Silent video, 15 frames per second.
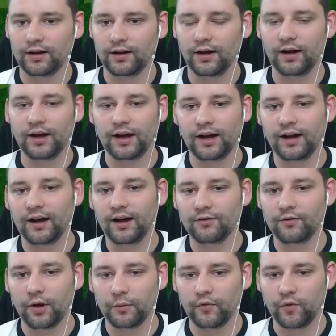Ah,
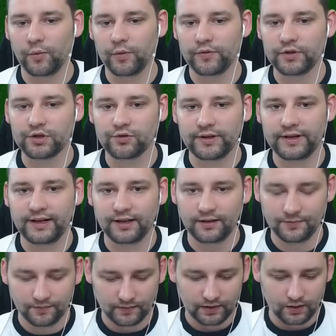right, we're retreating.
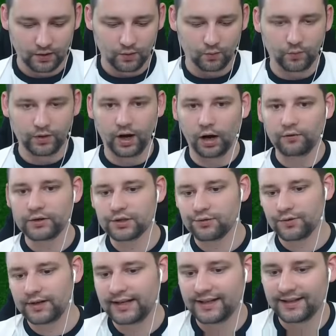We are
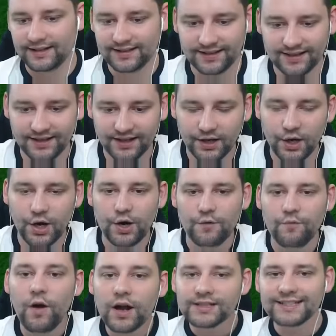retreating.
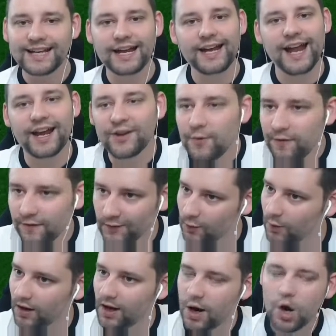Run, Seniac, you
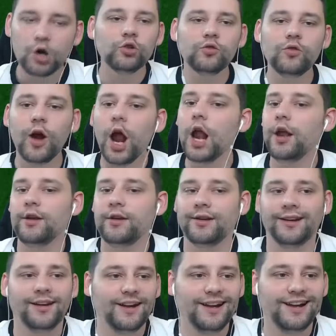fool. Run.
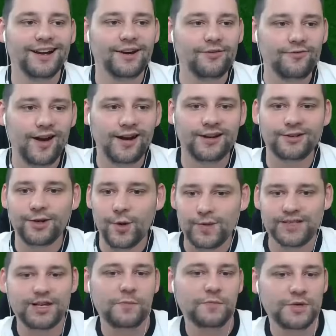Run and
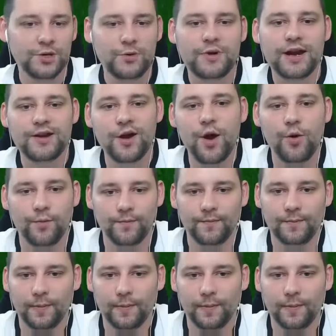don't stop till you get home.